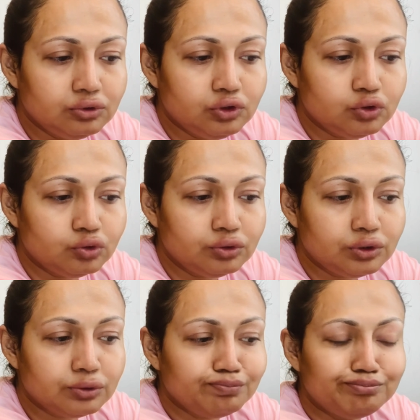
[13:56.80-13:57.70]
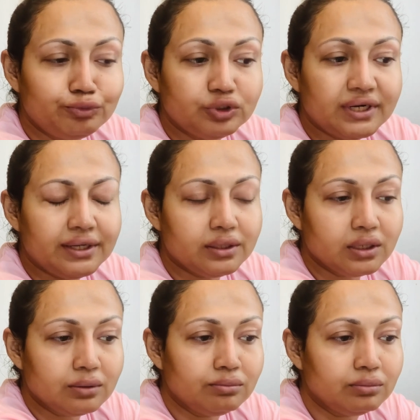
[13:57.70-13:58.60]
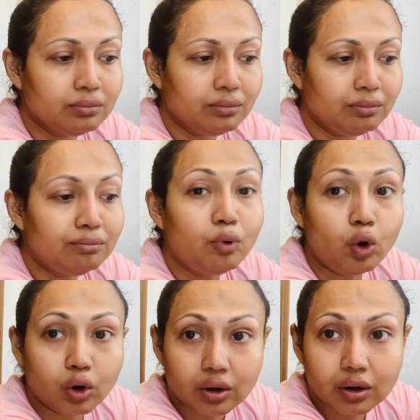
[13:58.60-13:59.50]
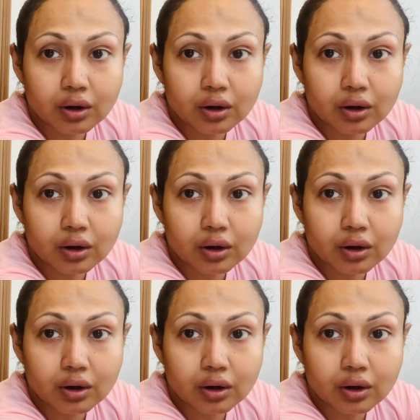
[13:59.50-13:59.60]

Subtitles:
don't put anything more.